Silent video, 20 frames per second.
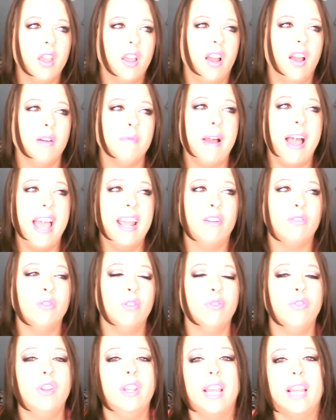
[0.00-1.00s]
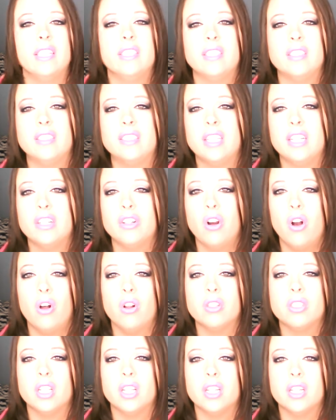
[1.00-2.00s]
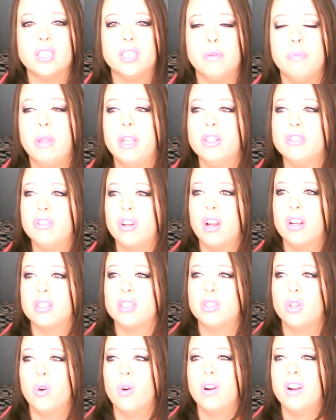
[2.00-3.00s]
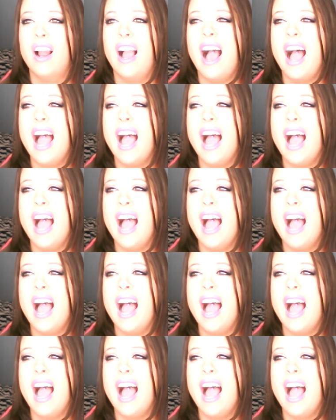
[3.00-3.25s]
I don't know if you guys consider Ulta to be a drugstore.